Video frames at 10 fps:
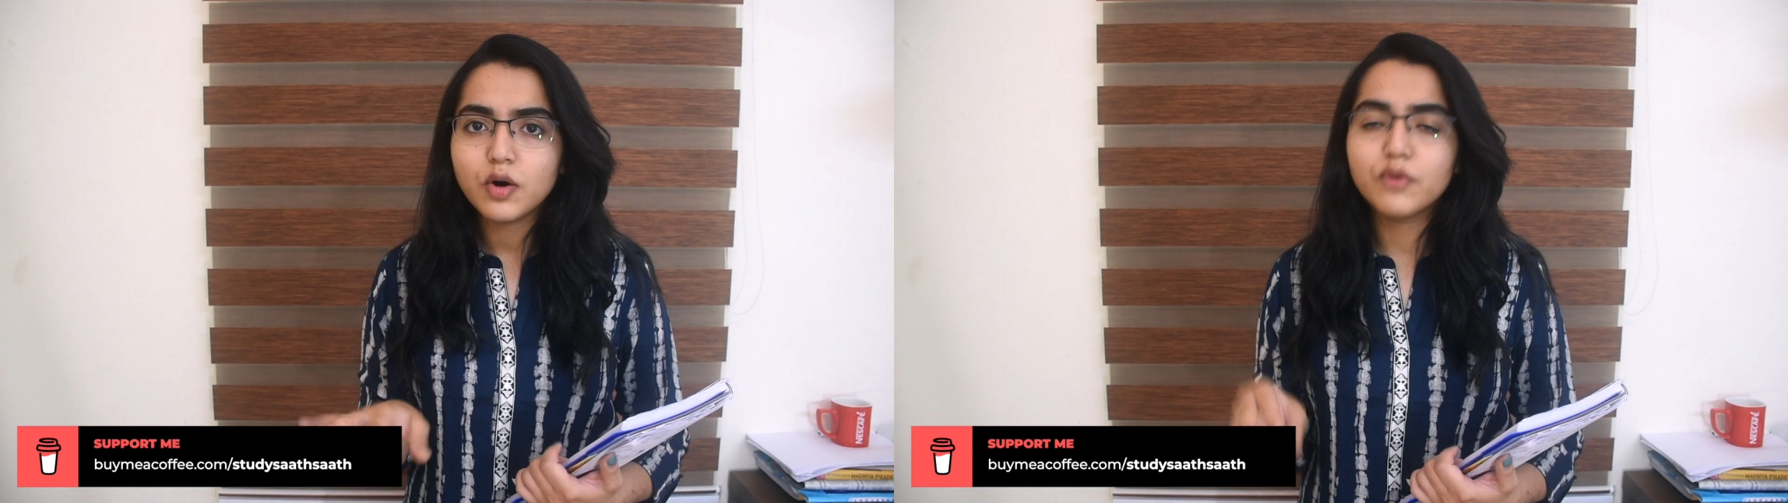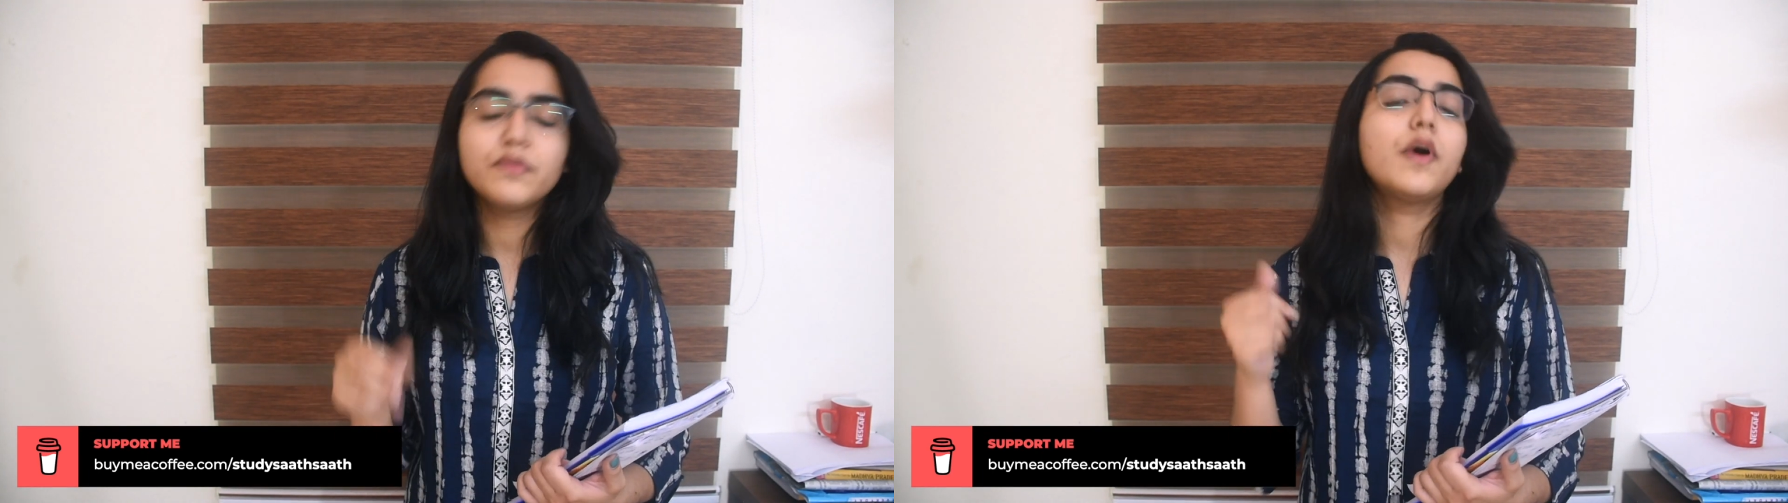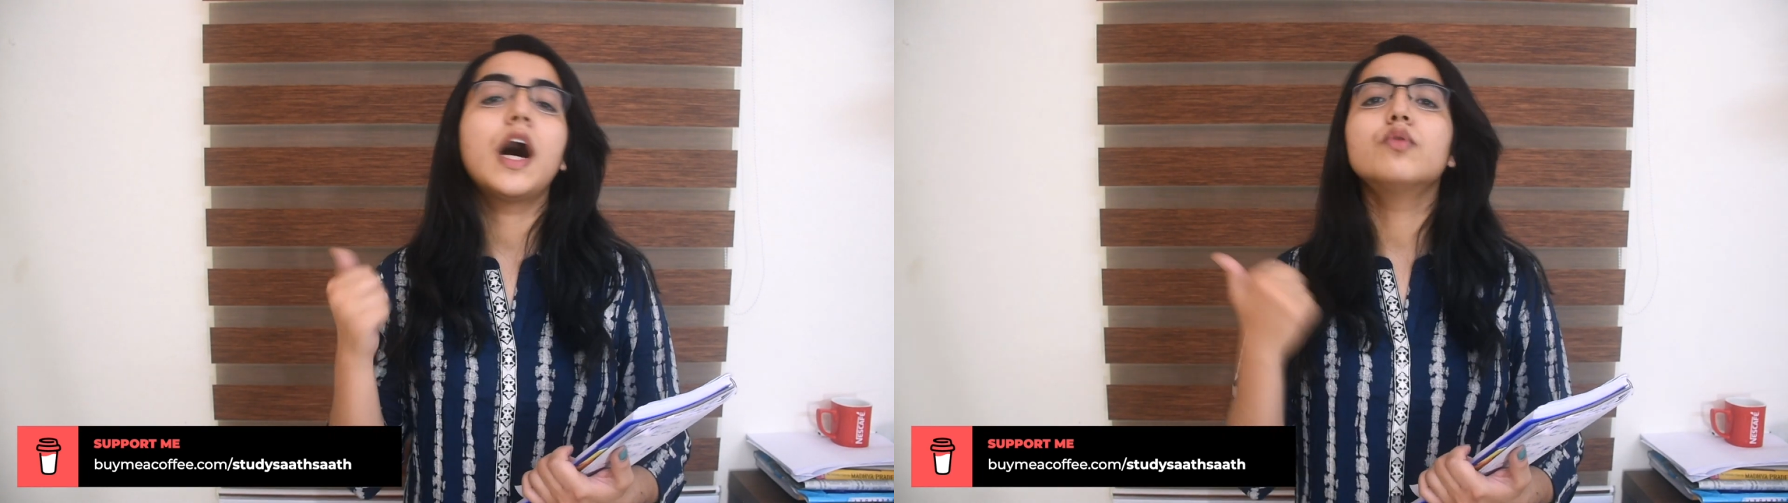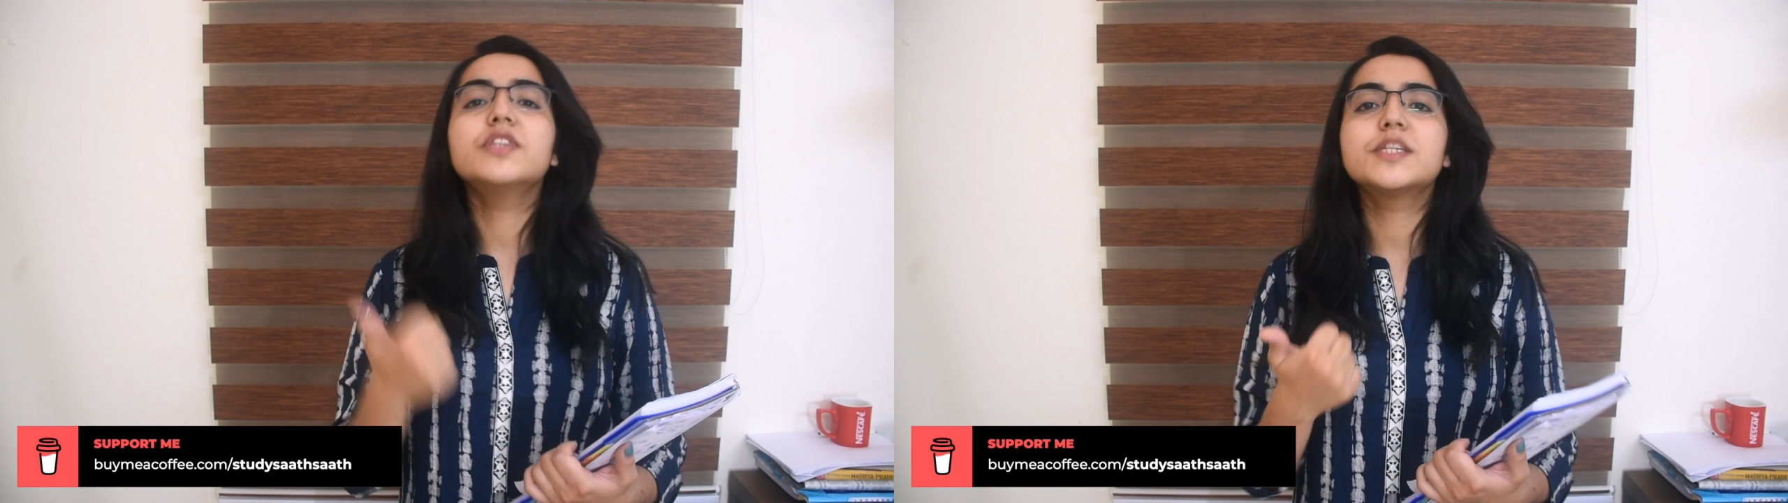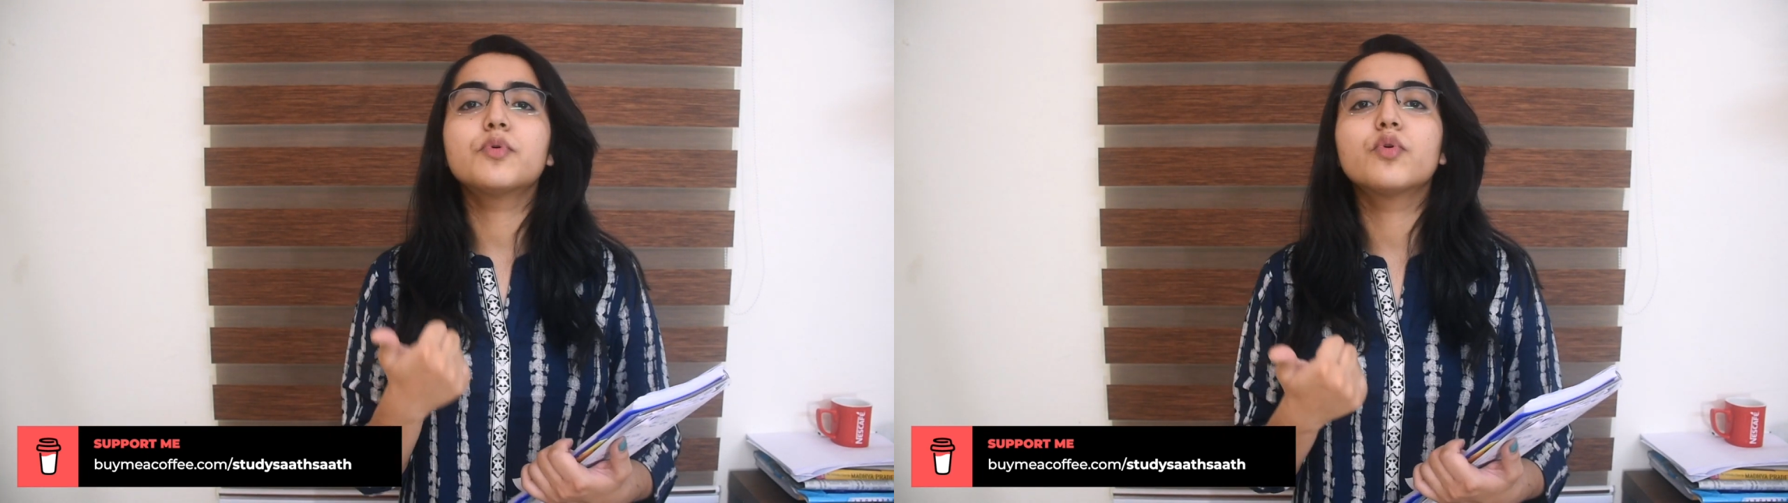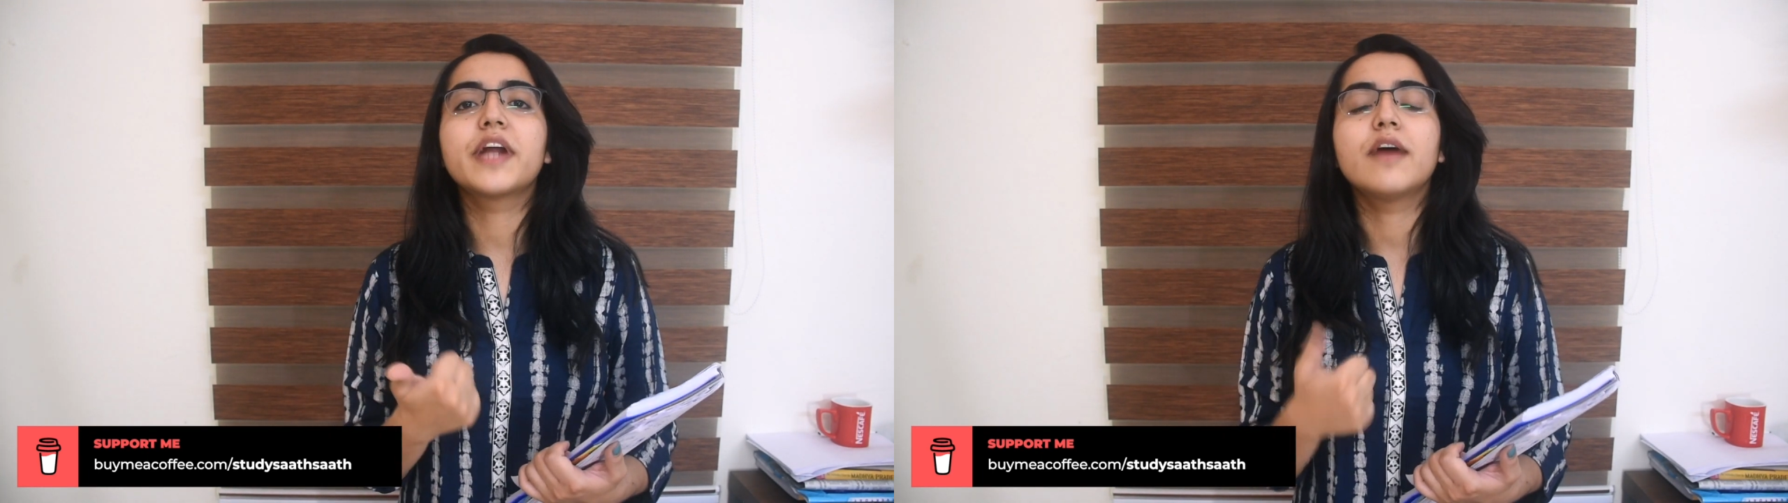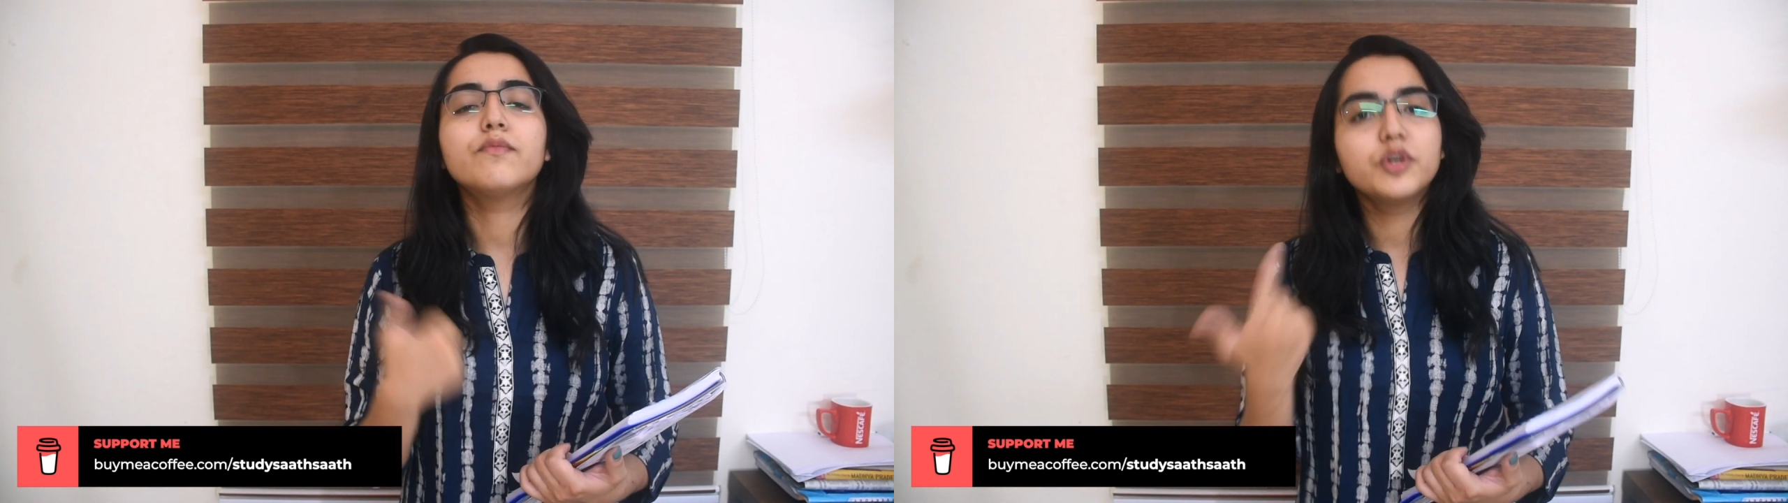of how this program